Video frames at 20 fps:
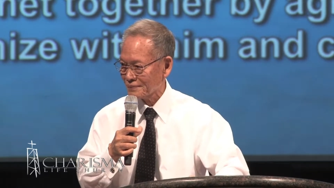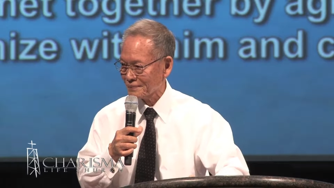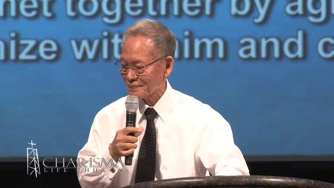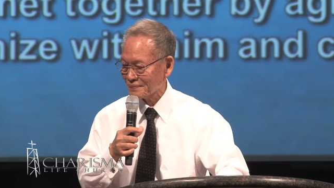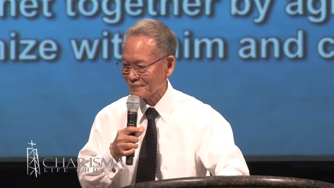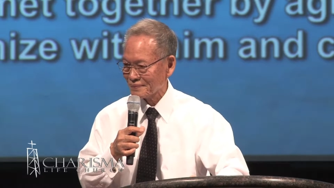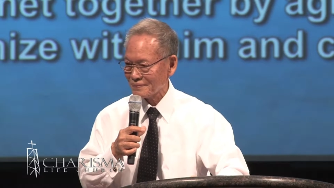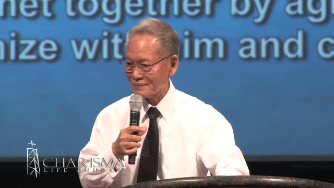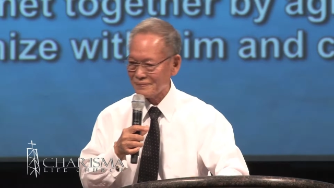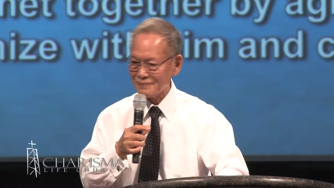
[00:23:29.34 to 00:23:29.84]

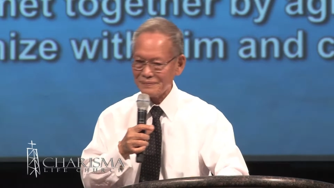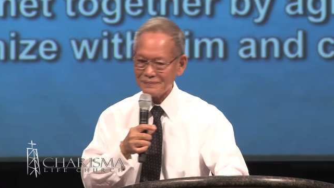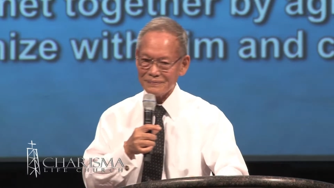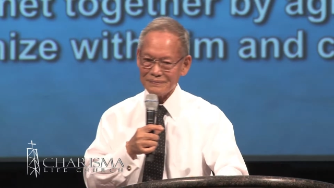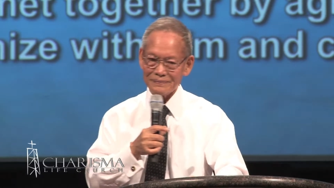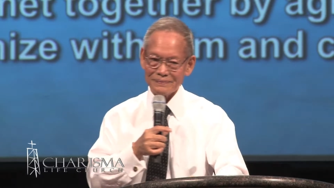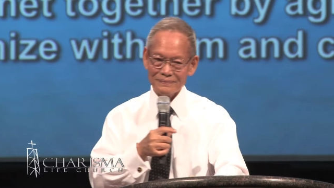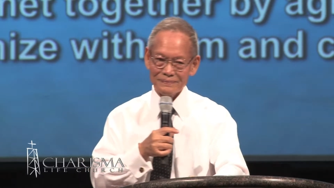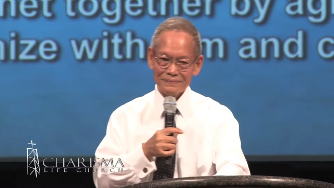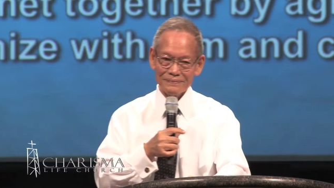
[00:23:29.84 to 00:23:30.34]

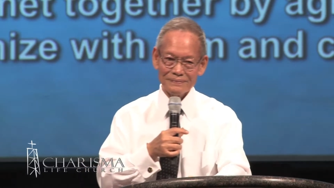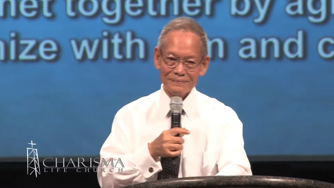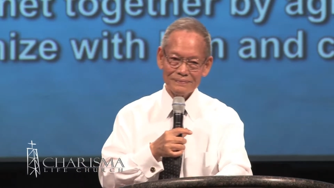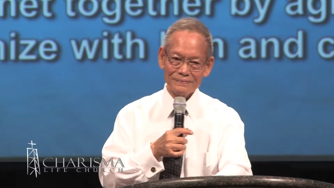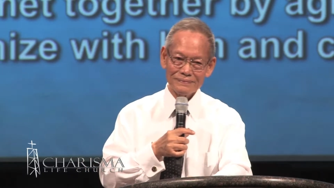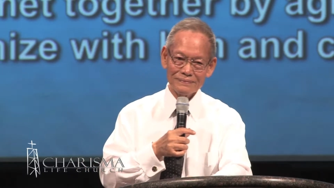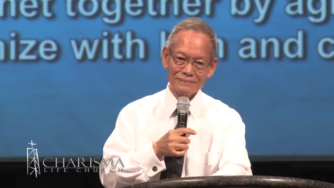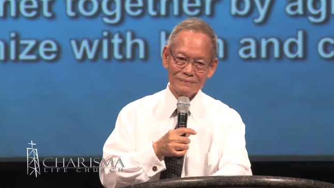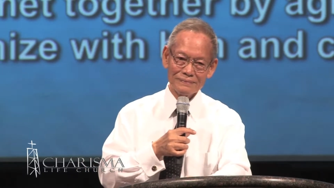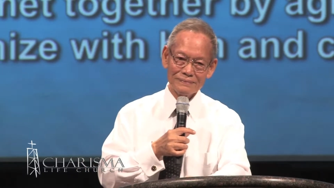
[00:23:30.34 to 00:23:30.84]

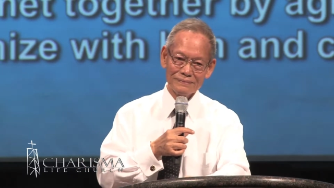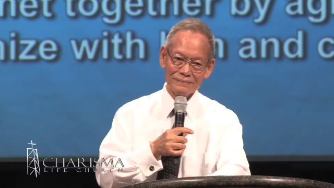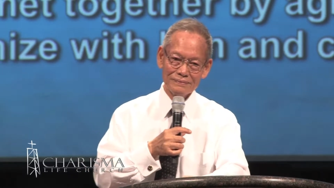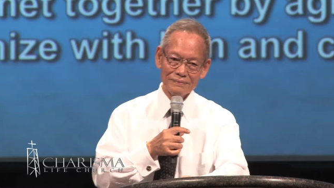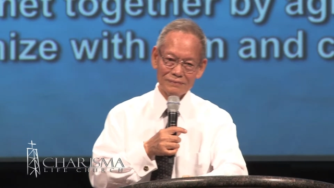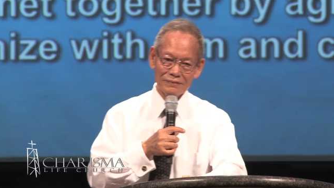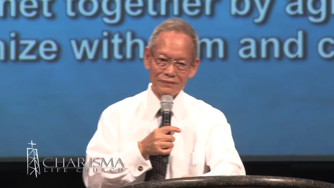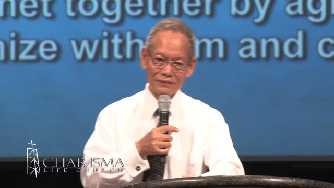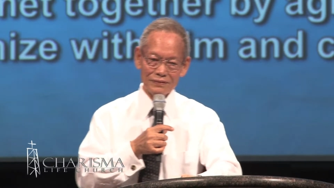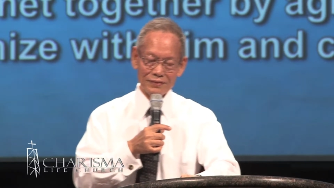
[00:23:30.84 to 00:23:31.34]

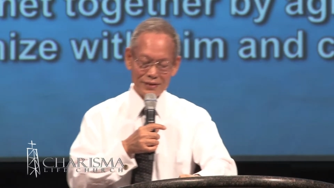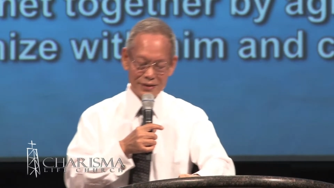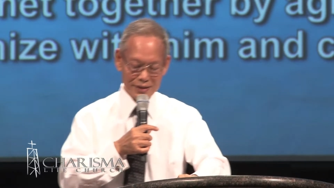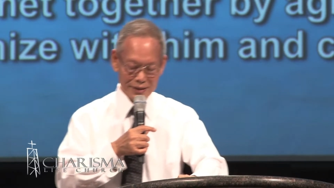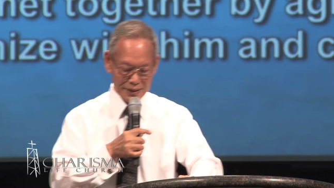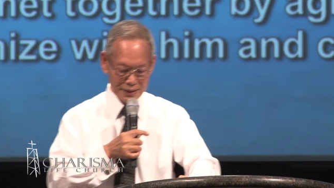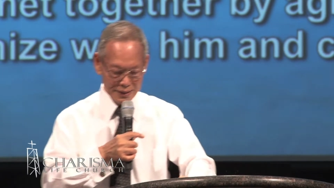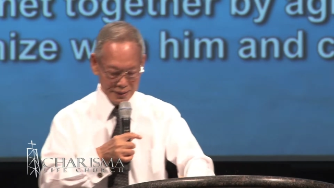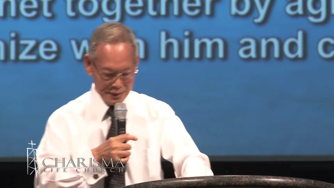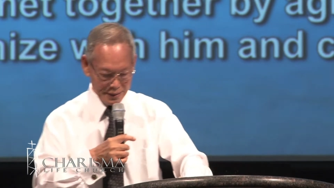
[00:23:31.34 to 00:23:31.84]

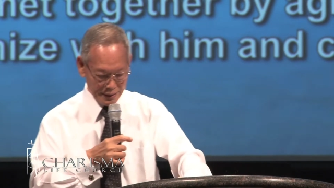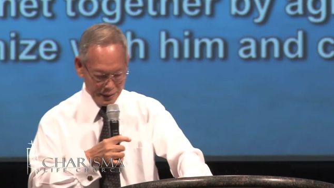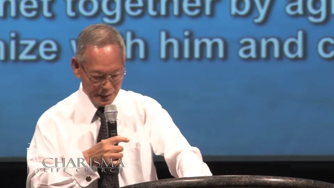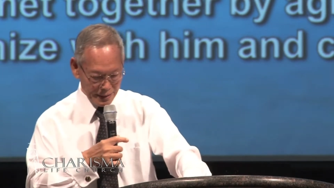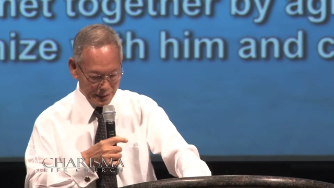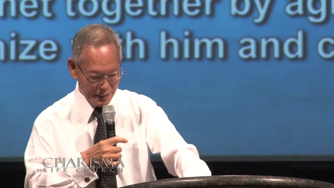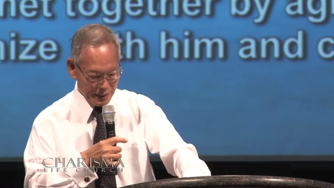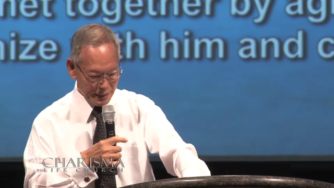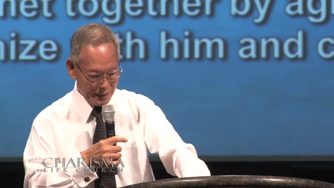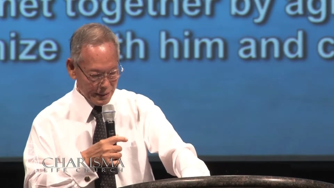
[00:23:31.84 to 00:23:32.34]

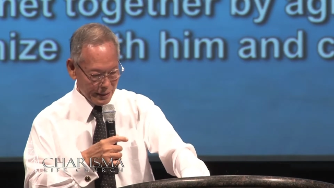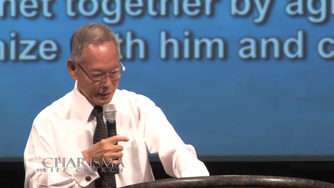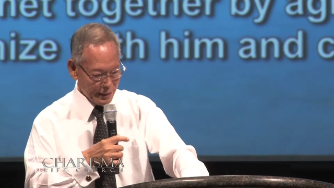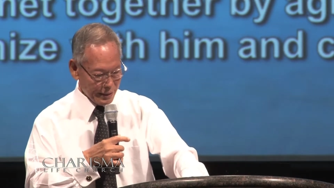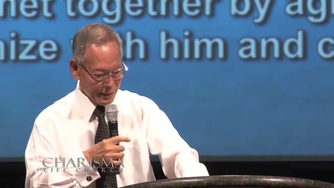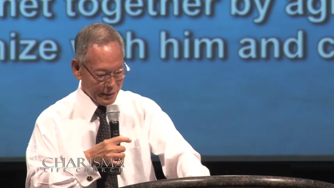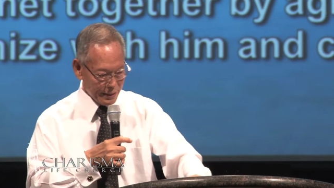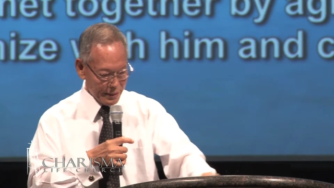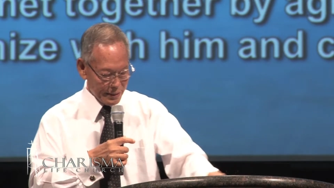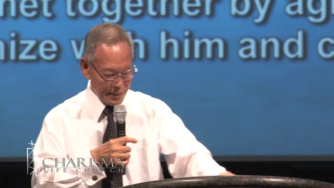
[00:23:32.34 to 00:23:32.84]

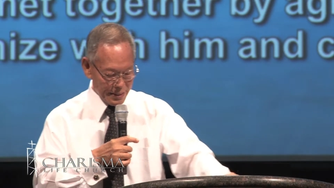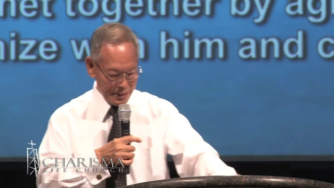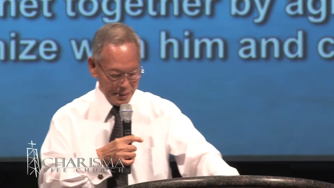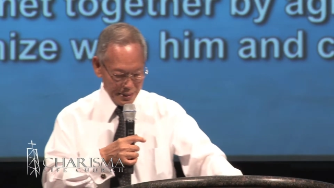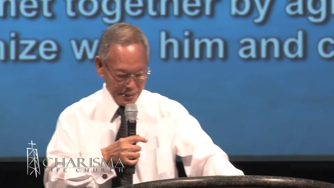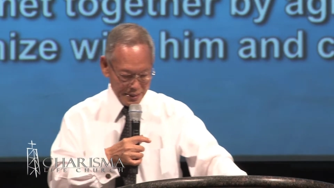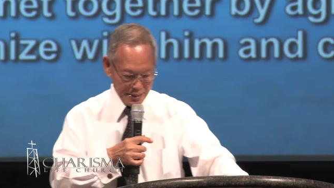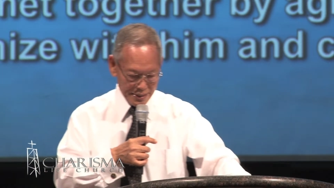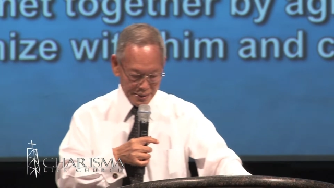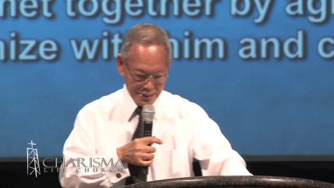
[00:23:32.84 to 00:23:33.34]

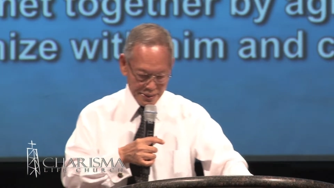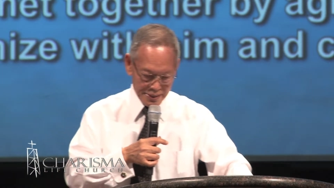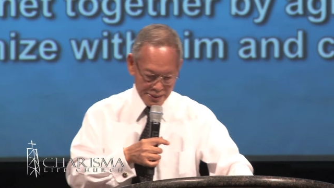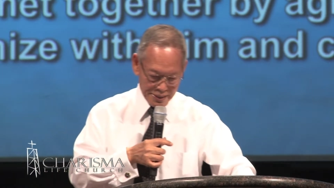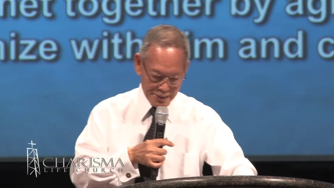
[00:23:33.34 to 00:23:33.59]
Nobody speaks.